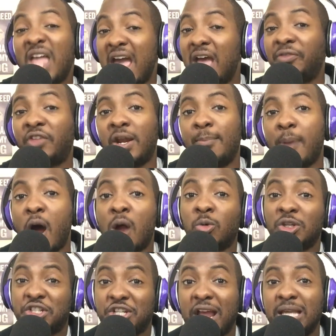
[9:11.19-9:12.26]
Anthony Barr
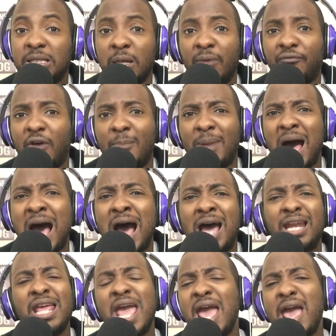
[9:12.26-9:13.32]
was chasing him from
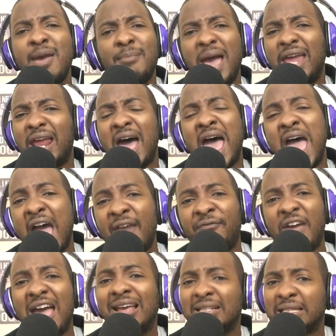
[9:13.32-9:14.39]
behind and made a
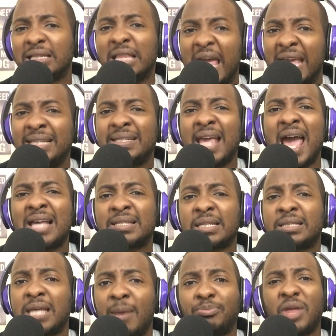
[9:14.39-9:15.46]
half-ass, lazy-ass
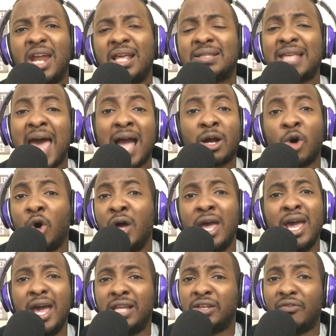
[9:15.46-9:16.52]
attempt at a tackle.
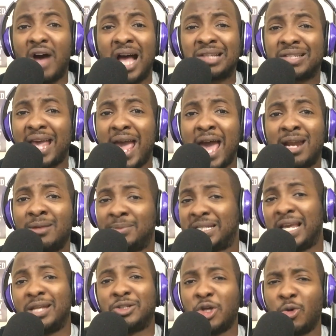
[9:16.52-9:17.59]
And Davante Adams
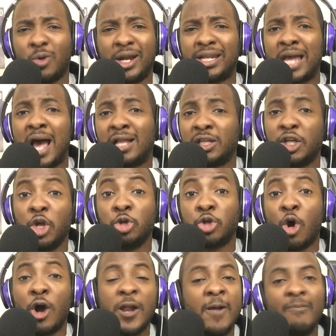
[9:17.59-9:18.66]
said, dude, what the hell are you
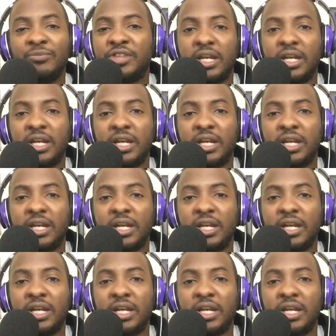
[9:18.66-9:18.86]
doing?